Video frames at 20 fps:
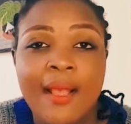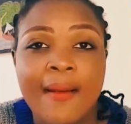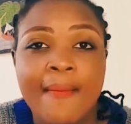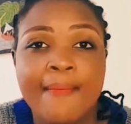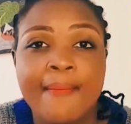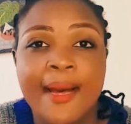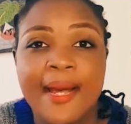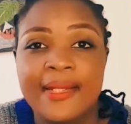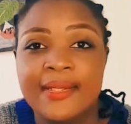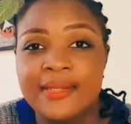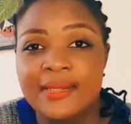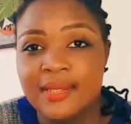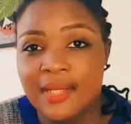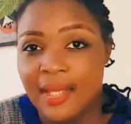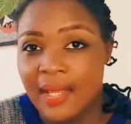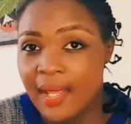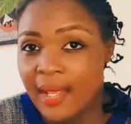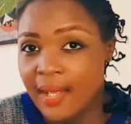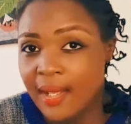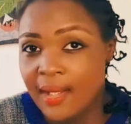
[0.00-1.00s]
but
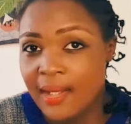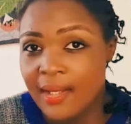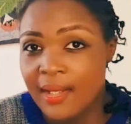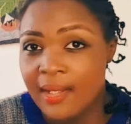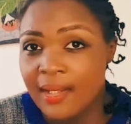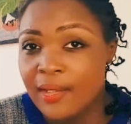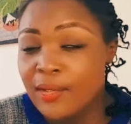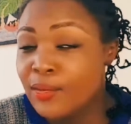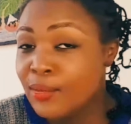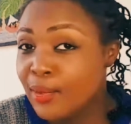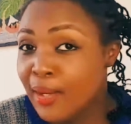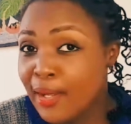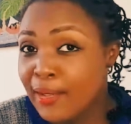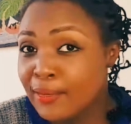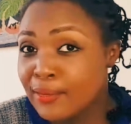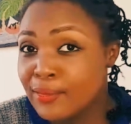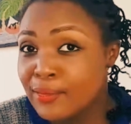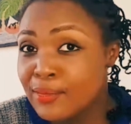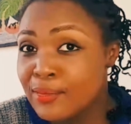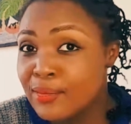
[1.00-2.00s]
hey, you
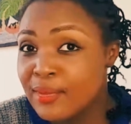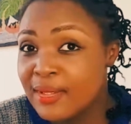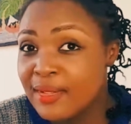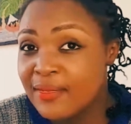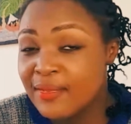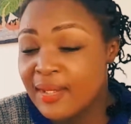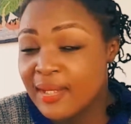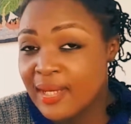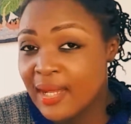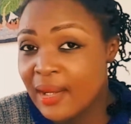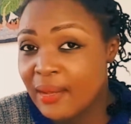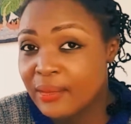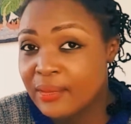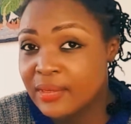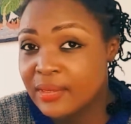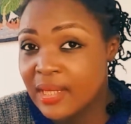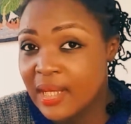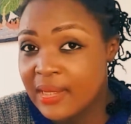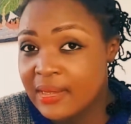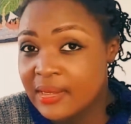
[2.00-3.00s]
can google even now
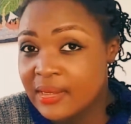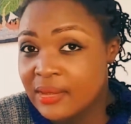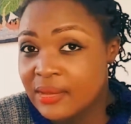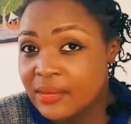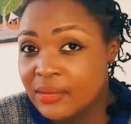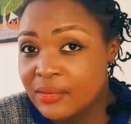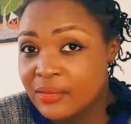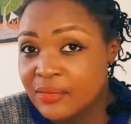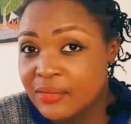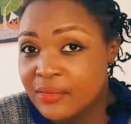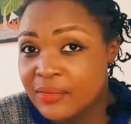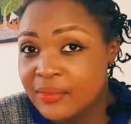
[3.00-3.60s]
charges of